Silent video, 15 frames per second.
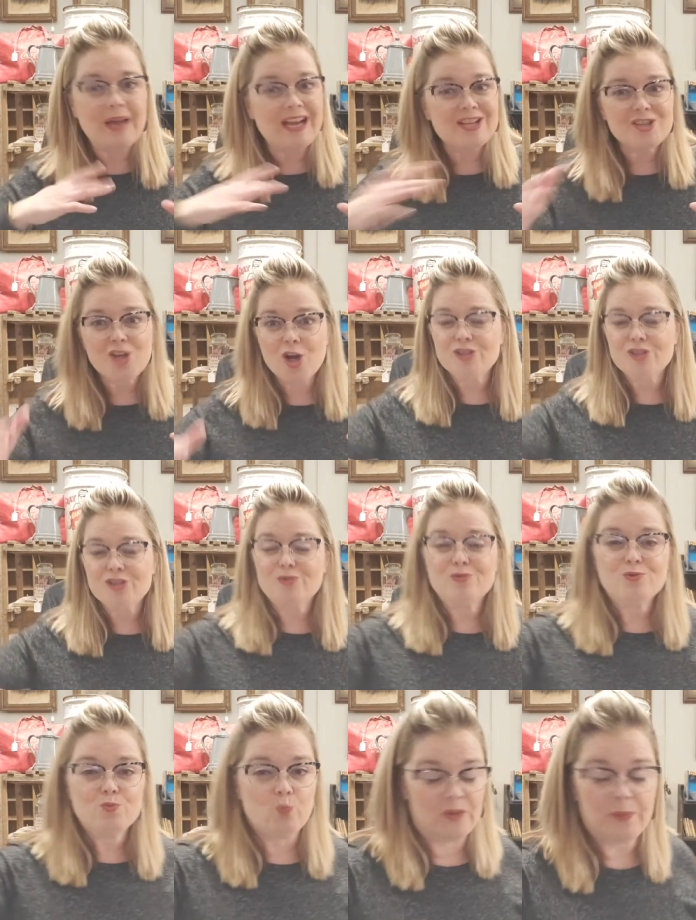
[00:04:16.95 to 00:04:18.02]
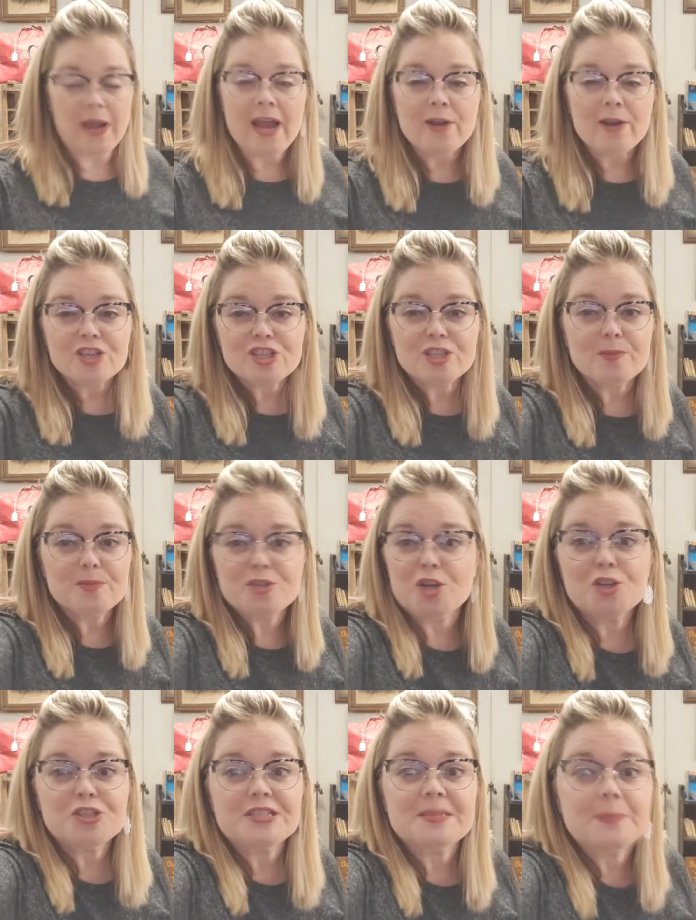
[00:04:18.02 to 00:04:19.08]
I charge you what Pirate Ship
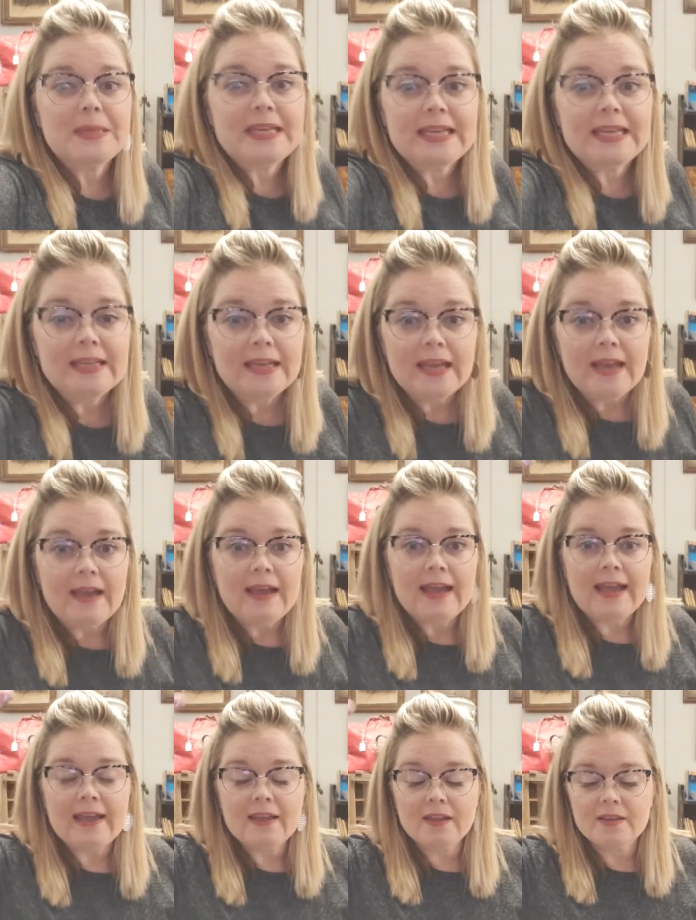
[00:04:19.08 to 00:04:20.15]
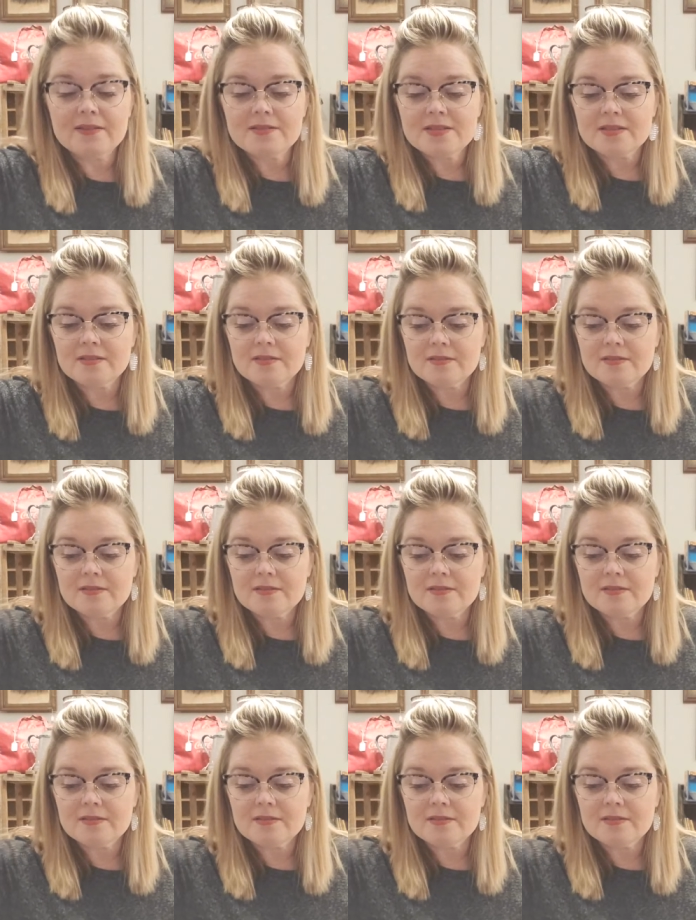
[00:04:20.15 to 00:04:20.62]
charges me, and